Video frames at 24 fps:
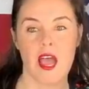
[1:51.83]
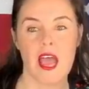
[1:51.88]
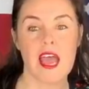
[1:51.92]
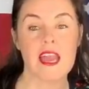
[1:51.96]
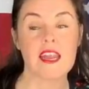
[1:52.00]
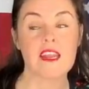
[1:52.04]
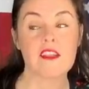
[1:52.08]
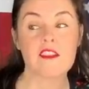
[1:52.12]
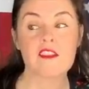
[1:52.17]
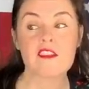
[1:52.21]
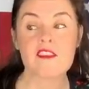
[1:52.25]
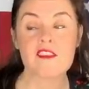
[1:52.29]

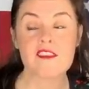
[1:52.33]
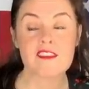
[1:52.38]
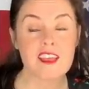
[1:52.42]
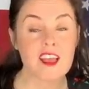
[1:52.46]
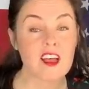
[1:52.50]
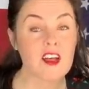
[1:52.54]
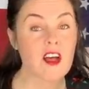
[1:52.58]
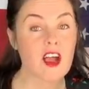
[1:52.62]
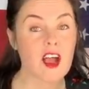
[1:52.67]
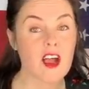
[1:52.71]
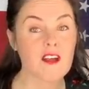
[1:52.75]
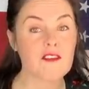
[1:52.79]
And it's
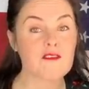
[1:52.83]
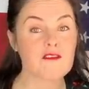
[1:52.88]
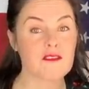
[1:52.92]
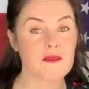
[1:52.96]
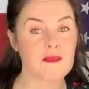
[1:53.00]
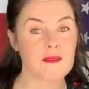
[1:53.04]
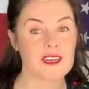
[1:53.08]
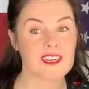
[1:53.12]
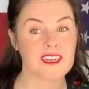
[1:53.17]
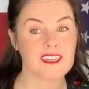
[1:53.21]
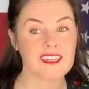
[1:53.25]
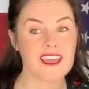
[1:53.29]
still hard for
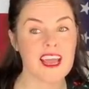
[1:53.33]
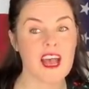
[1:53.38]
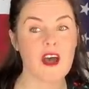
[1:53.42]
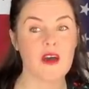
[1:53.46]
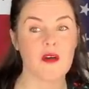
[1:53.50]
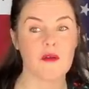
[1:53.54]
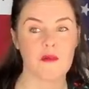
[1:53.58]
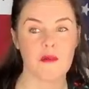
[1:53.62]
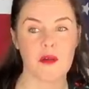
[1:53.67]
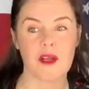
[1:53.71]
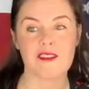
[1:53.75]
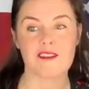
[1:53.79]
me to
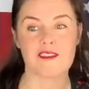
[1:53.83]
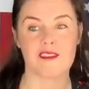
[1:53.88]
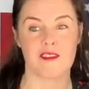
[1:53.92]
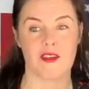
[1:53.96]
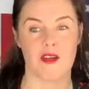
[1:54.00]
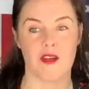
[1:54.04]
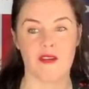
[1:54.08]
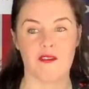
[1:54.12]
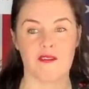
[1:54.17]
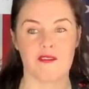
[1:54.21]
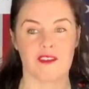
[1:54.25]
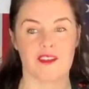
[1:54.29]
tell what's an
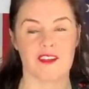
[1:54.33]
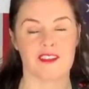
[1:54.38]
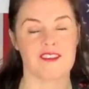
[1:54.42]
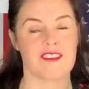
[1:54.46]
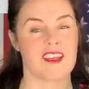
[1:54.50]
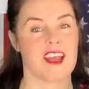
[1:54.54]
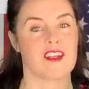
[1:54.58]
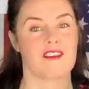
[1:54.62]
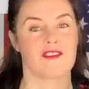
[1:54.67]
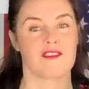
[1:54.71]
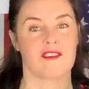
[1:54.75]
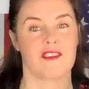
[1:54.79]
over
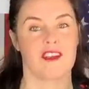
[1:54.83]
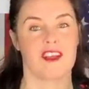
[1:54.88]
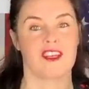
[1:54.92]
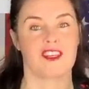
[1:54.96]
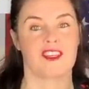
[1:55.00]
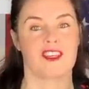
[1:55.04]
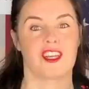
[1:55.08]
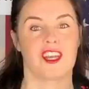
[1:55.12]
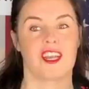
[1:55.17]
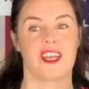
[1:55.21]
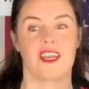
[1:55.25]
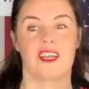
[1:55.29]

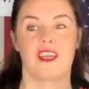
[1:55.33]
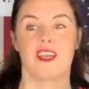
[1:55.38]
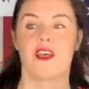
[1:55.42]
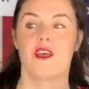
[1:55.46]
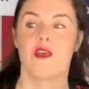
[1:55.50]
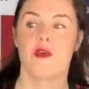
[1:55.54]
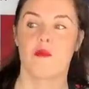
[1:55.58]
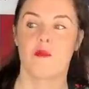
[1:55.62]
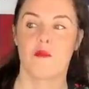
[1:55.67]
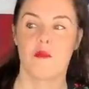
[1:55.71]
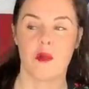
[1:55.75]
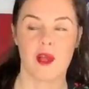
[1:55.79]
exaggeration,
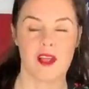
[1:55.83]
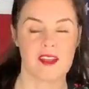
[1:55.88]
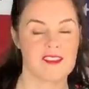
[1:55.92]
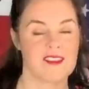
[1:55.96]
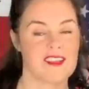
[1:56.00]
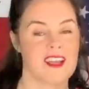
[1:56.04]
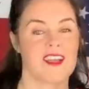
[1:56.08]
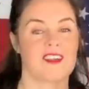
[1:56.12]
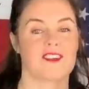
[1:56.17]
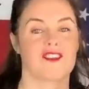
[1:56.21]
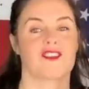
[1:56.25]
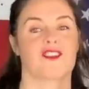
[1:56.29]
what's
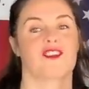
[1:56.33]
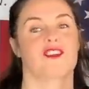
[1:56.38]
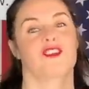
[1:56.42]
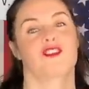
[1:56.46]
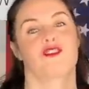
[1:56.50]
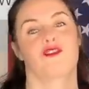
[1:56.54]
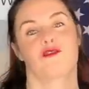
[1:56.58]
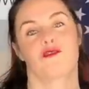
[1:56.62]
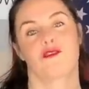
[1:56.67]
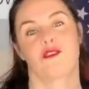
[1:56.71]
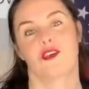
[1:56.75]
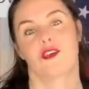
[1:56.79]
actually
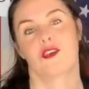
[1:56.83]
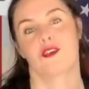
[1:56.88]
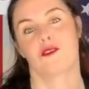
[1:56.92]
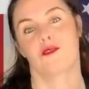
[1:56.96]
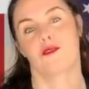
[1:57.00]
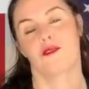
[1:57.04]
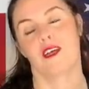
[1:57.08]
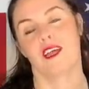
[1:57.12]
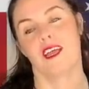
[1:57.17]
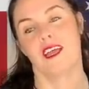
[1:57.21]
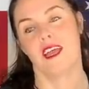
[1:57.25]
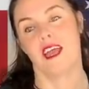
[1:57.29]

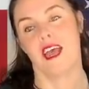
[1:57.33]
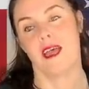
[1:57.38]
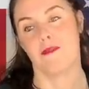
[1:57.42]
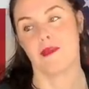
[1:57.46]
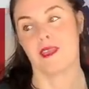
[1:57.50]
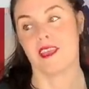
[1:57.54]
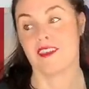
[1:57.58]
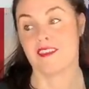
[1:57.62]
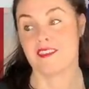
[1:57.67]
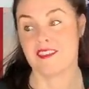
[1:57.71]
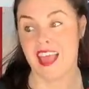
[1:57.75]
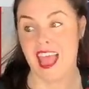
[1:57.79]
true
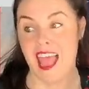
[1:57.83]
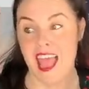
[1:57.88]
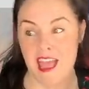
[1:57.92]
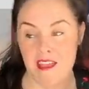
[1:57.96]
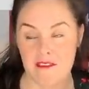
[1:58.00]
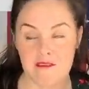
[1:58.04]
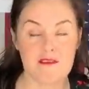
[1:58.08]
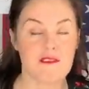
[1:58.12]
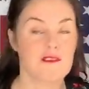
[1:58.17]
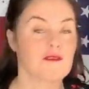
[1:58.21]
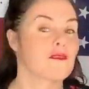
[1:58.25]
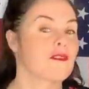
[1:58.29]
because
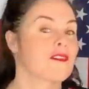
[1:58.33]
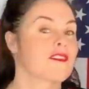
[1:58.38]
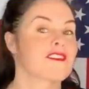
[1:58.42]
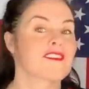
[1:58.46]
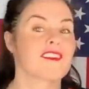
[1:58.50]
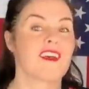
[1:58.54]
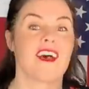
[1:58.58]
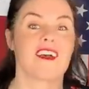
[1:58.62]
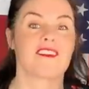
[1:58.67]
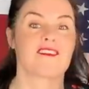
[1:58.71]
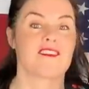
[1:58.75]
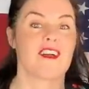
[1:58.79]
everyone's
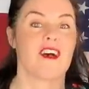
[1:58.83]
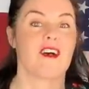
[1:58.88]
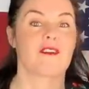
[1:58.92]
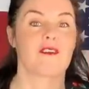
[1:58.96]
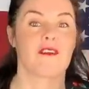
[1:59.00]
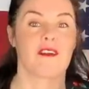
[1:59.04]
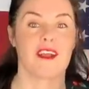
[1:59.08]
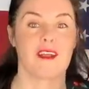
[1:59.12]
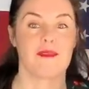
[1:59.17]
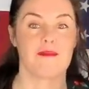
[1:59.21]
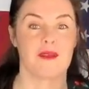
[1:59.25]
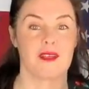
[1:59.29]
lost all
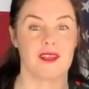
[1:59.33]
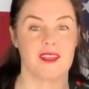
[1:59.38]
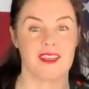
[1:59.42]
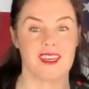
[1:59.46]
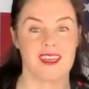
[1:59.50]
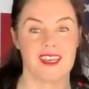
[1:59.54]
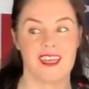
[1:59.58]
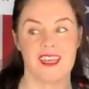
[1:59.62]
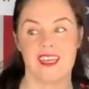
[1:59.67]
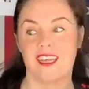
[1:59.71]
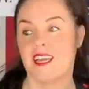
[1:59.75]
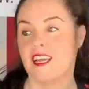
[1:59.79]

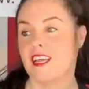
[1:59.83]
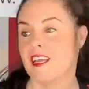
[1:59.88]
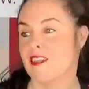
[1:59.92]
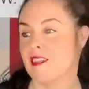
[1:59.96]
credibility